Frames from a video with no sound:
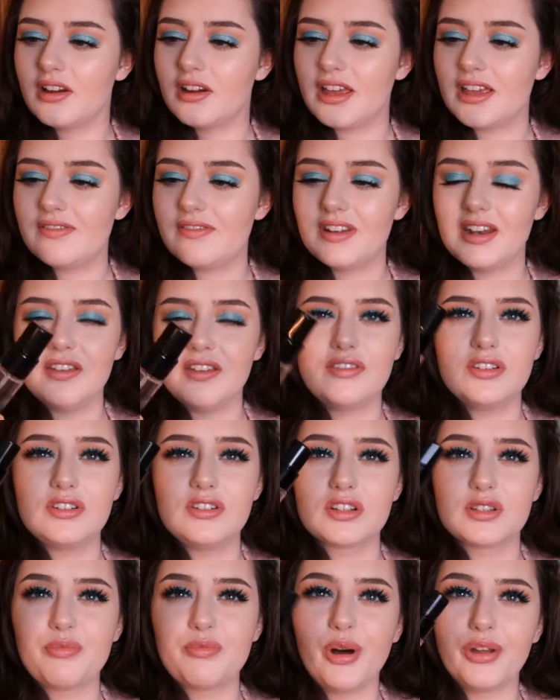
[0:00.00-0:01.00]
even if you
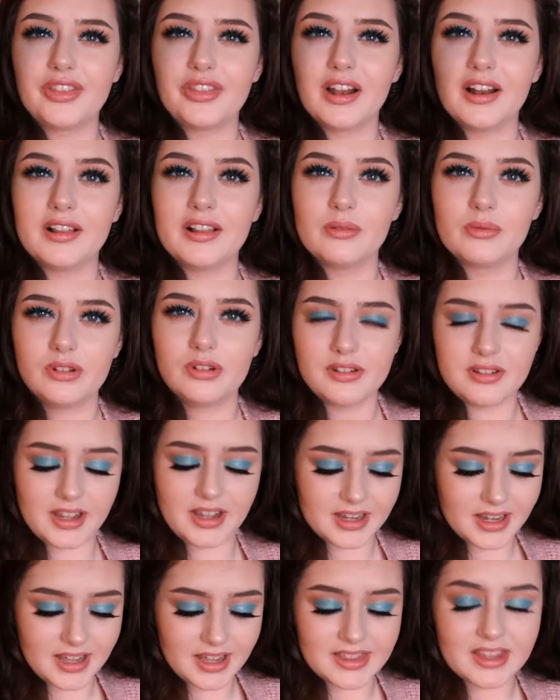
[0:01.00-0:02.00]
just bought the little one,
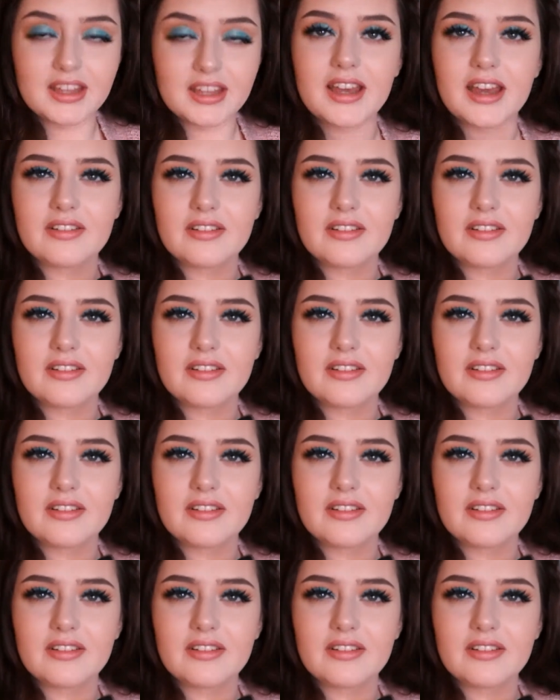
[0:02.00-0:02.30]
like I think